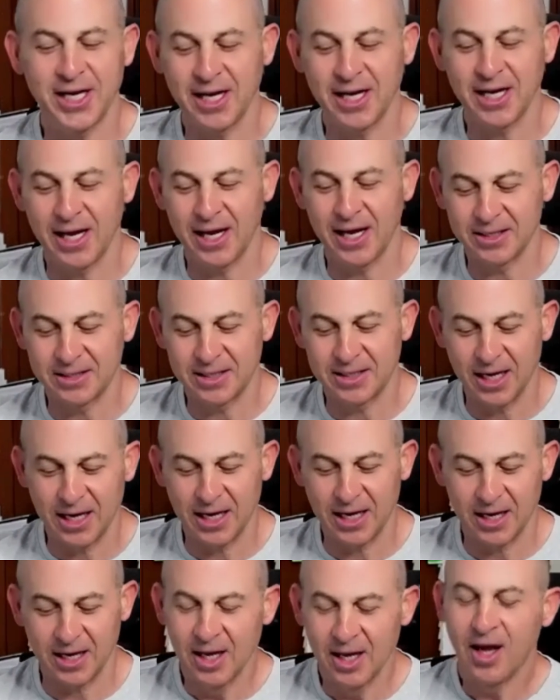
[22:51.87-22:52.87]
And
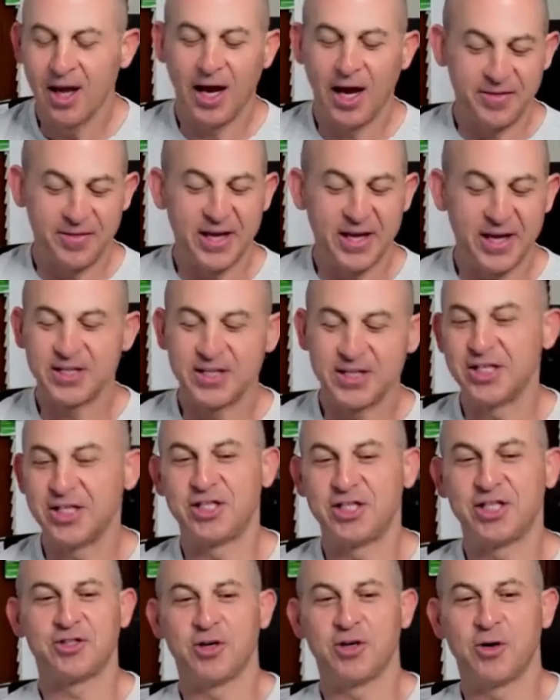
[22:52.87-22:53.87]
I think she's
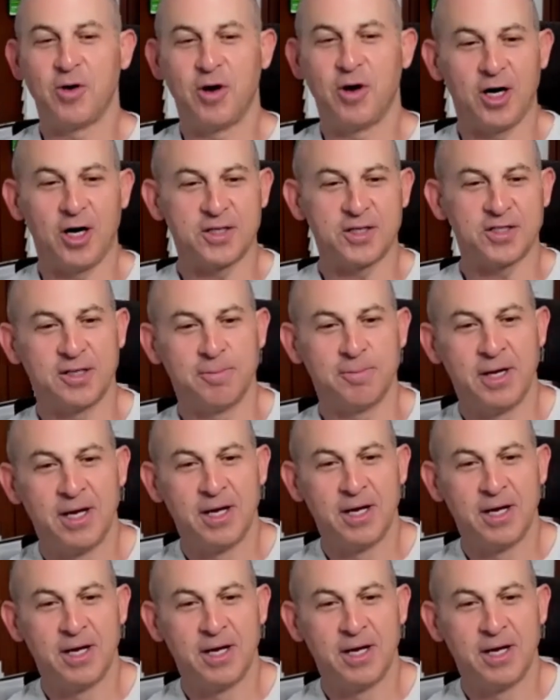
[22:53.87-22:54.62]
just so awesome.